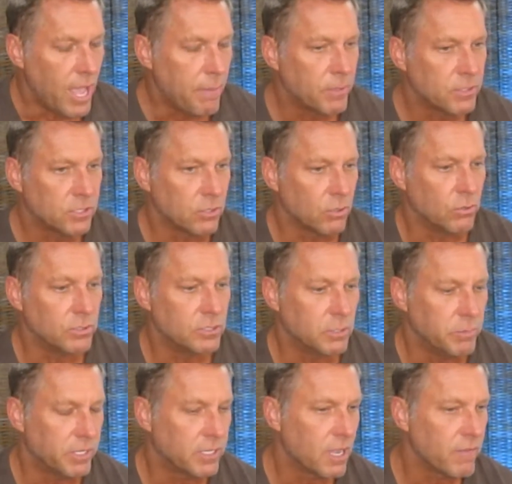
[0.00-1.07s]
episode to
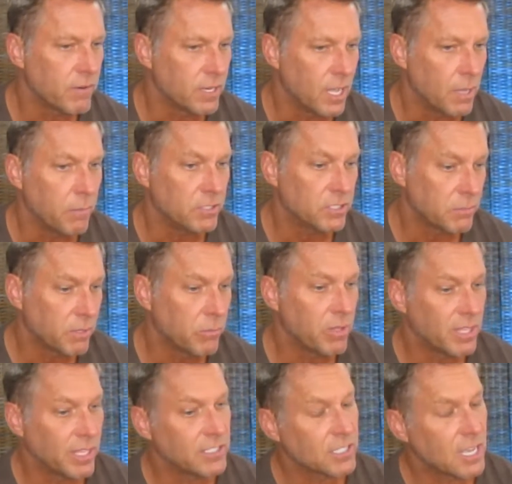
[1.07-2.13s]
be covered on, but something we
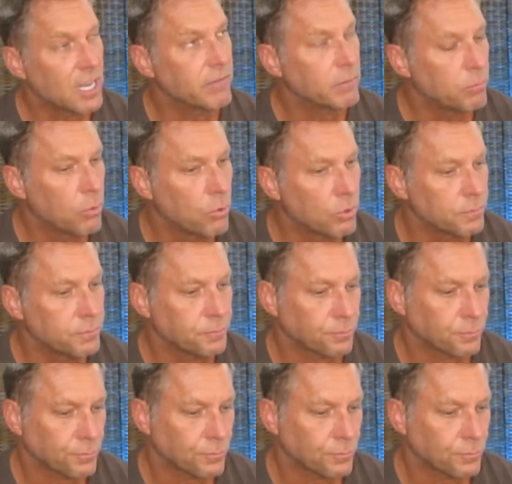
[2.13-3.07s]
think is kind of important.